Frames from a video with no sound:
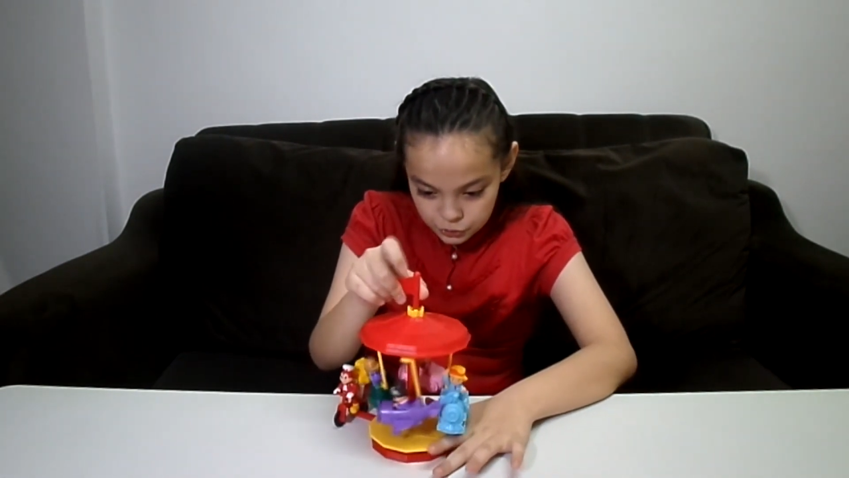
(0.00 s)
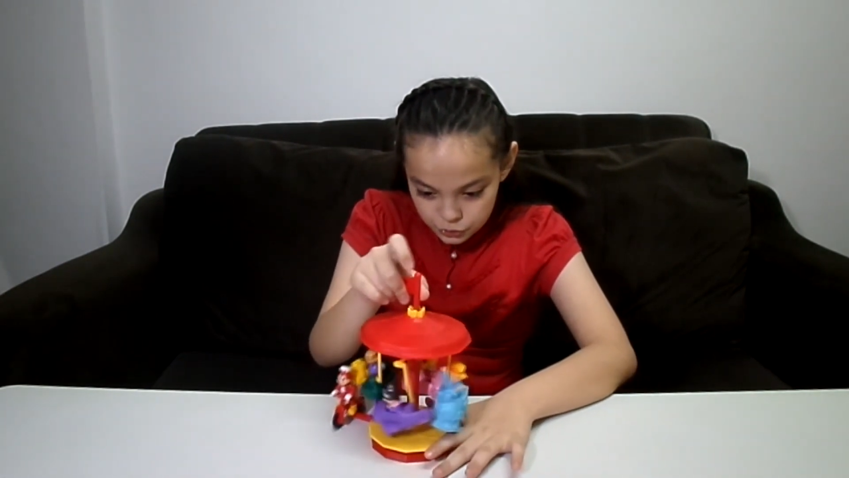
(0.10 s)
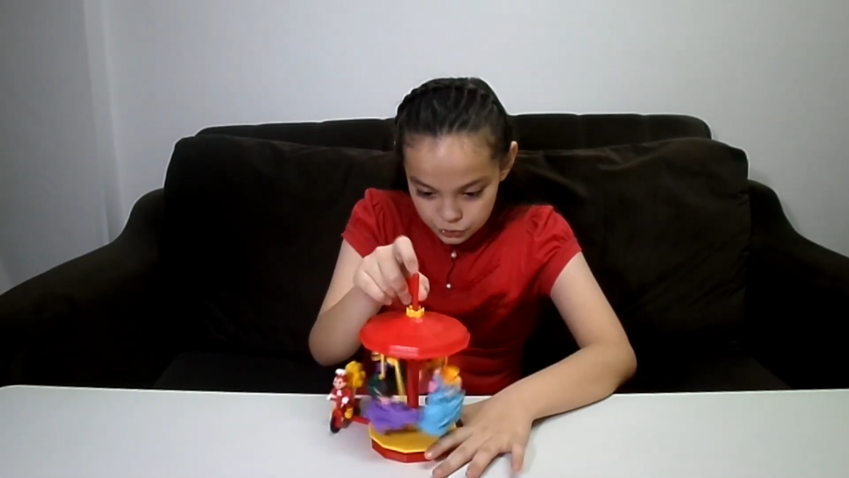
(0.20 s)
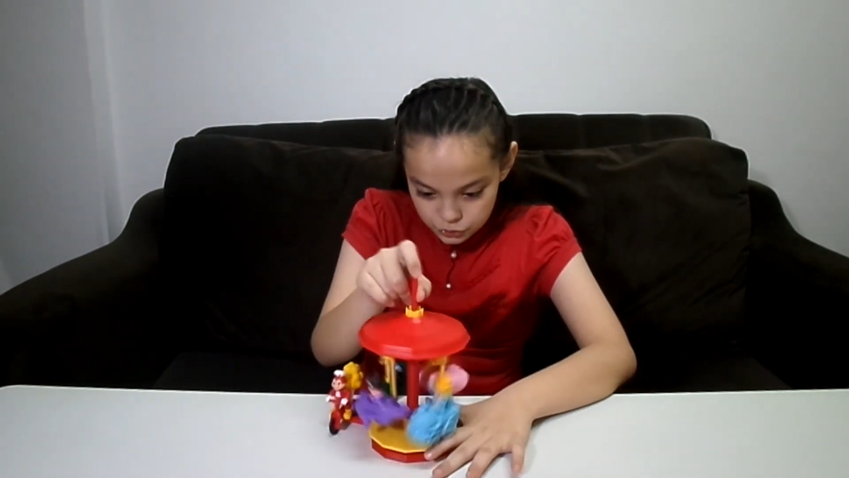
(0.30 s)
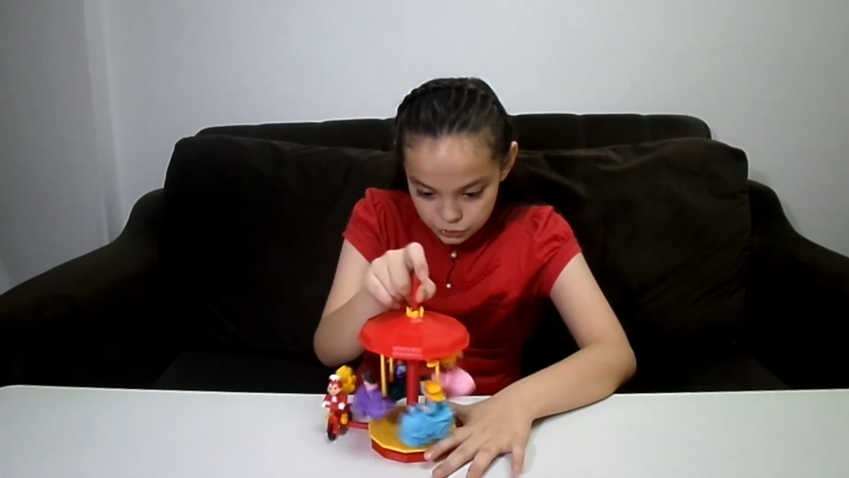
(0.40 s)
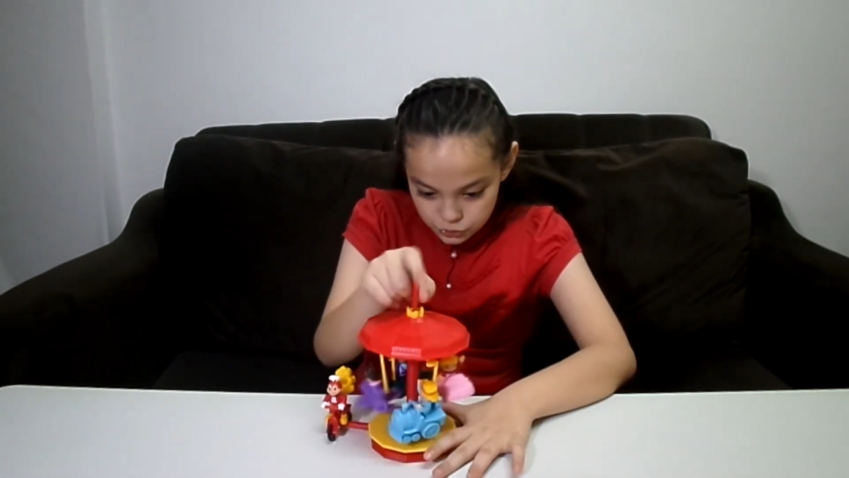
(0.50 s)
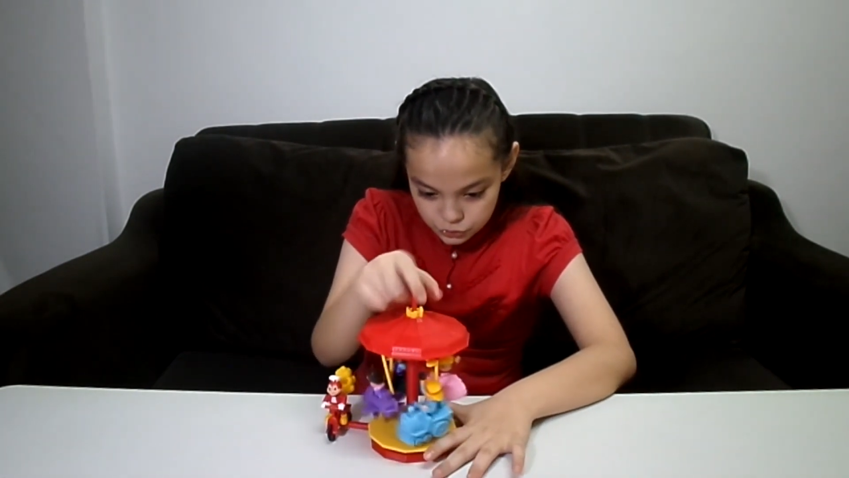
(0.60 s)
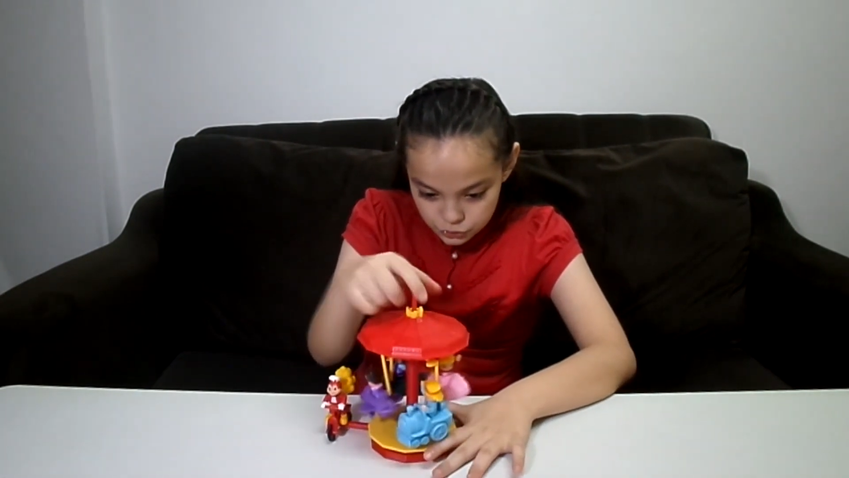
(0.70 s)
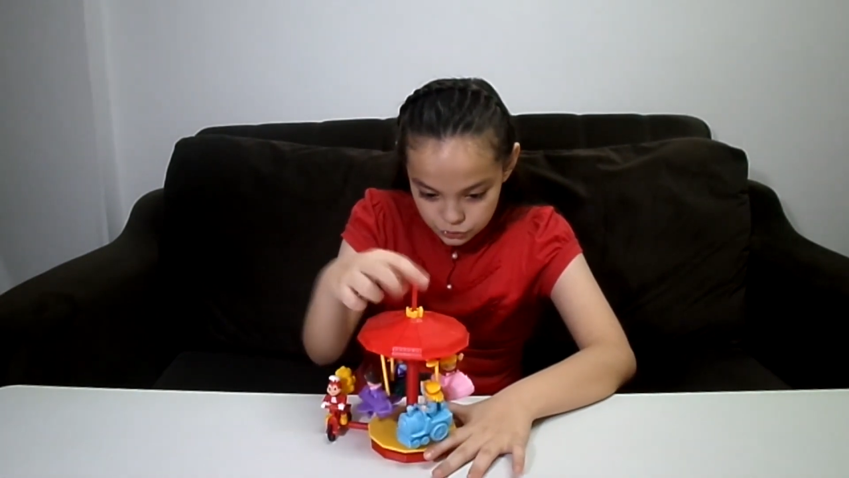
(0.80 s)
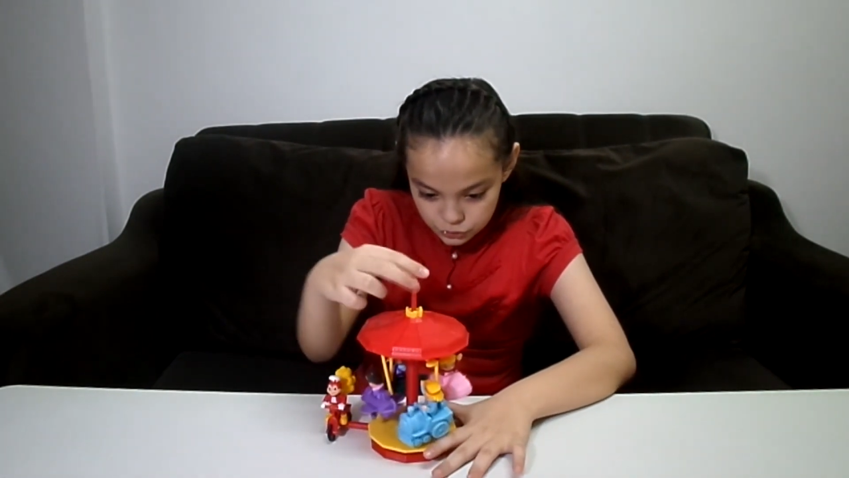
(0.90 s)

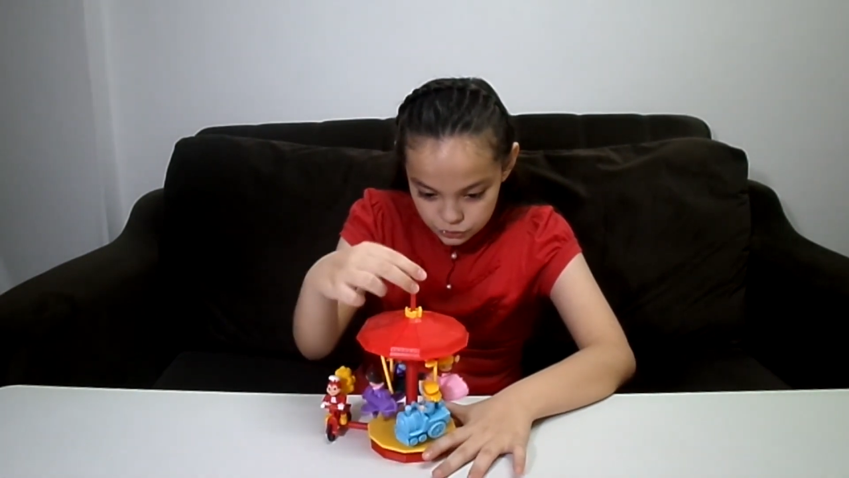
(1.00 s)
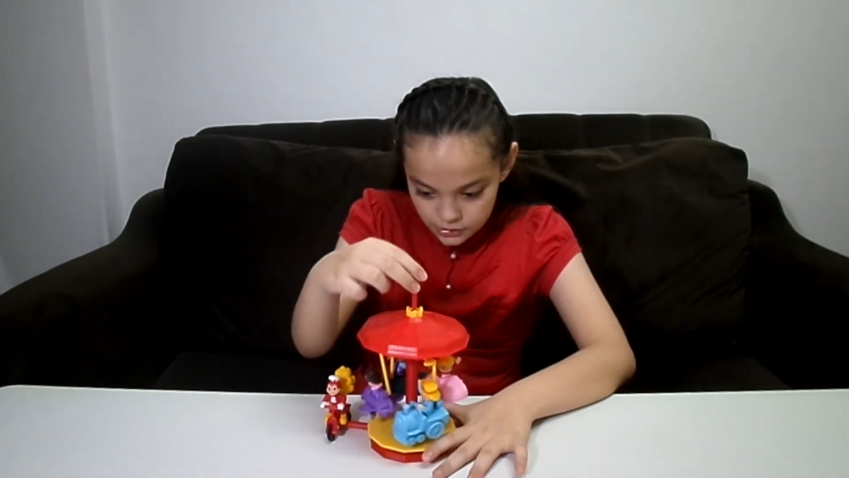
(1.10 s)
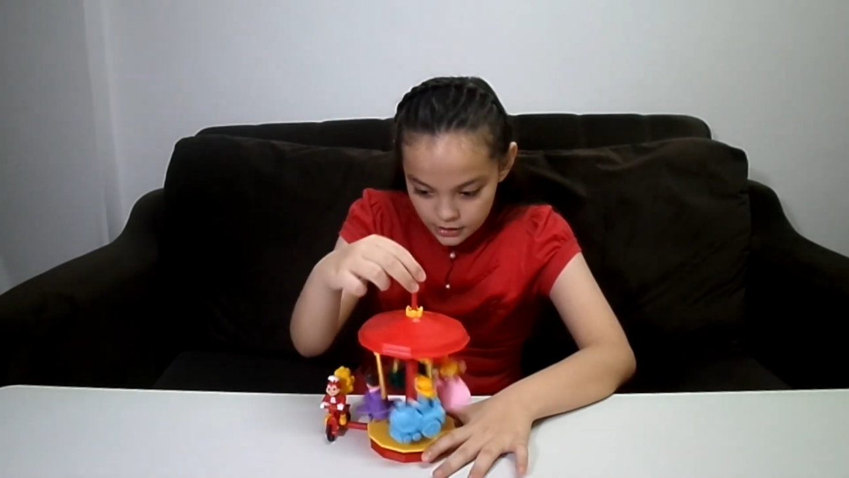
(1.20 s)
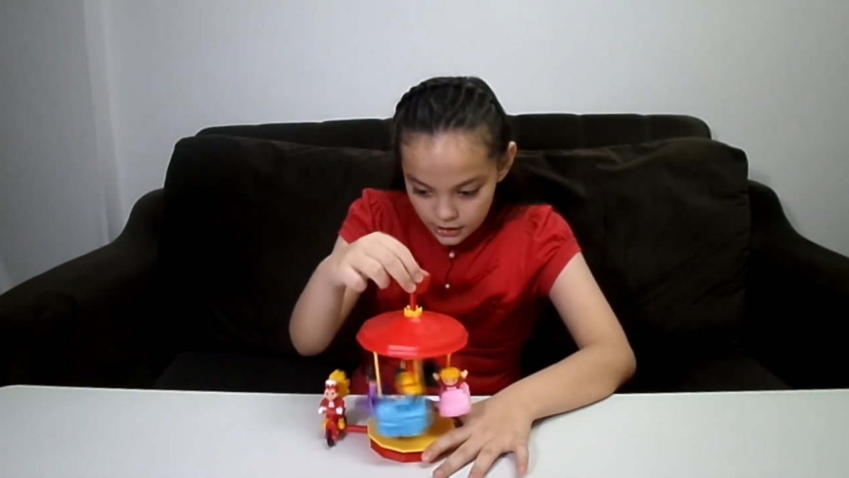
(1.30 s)
Choo-choo.